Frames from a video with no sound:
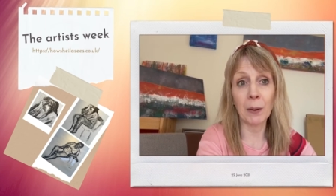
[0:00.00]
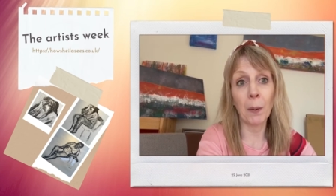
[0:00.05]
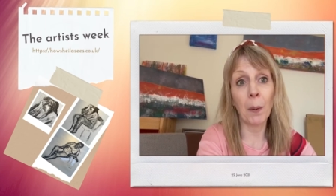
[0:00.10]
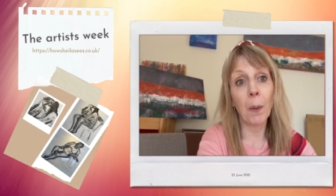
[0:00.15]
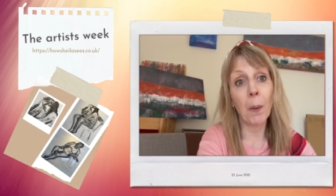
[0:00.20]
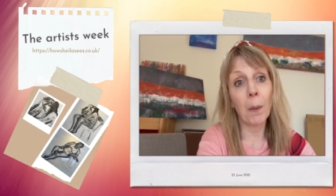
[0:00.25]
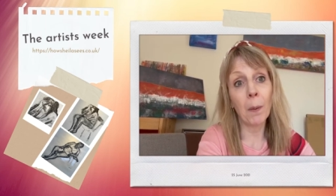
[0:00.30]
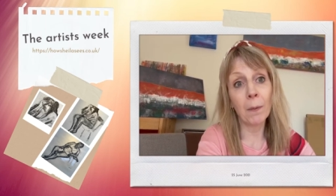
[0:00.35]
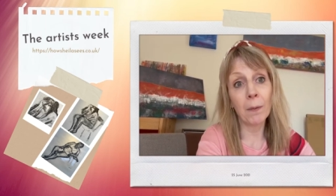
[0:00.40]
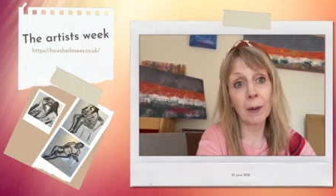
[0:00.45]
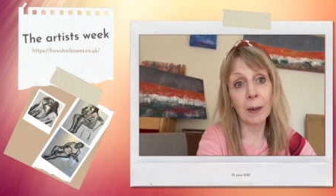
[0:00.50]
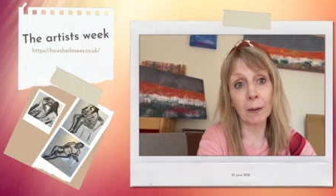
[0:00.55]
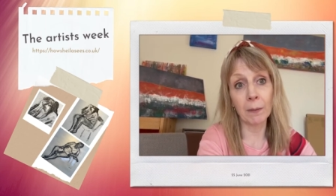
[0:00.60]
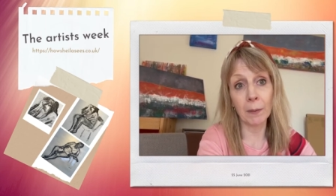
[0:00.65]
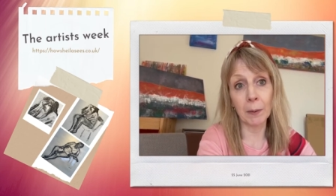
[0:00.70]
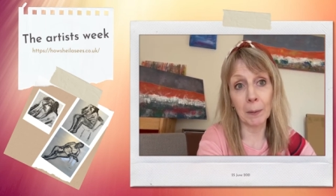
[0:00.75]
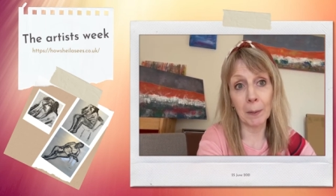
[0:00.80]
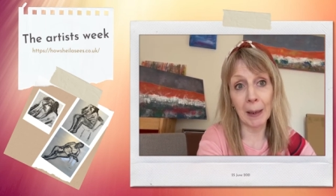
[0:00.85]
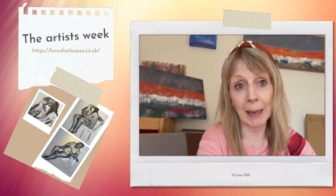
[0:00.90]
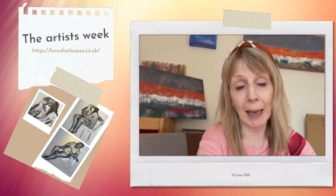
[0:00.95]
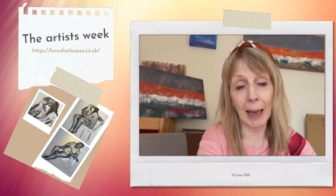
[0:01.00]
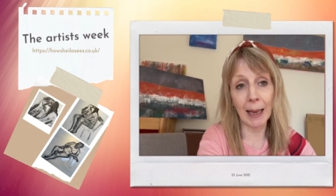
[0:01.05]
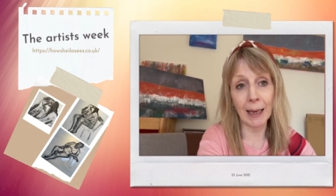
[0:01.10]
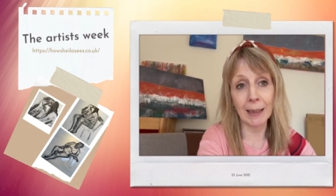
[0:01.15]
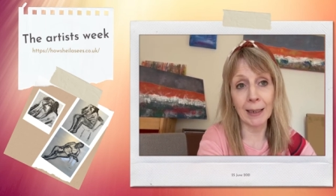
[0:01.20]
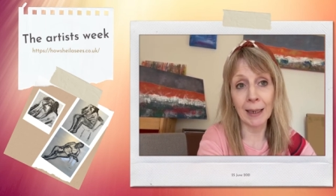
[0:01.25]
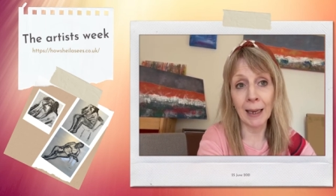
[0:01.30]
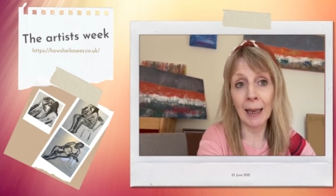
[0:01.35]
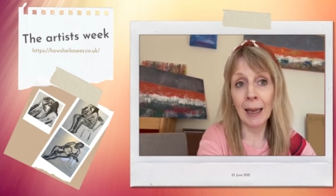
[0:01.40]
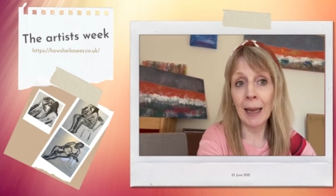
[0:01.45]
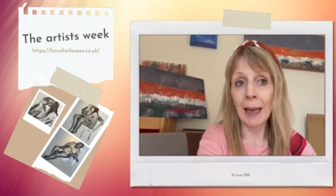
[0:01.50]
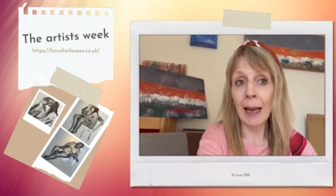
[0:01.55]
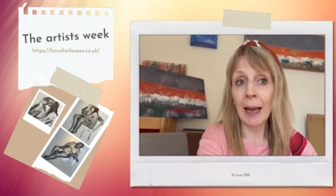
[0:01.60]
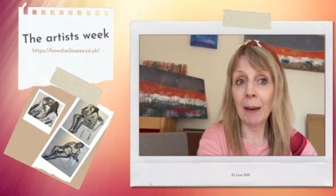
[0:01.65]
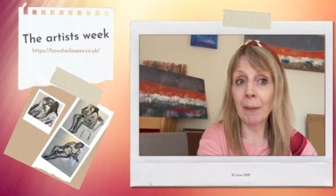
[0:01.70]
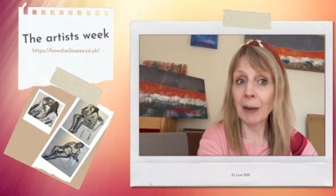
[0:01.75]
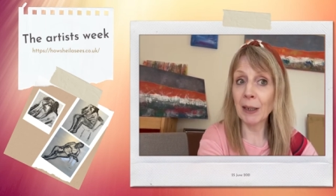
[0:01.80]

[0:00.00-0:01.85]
So hopefully over the weekend, I'm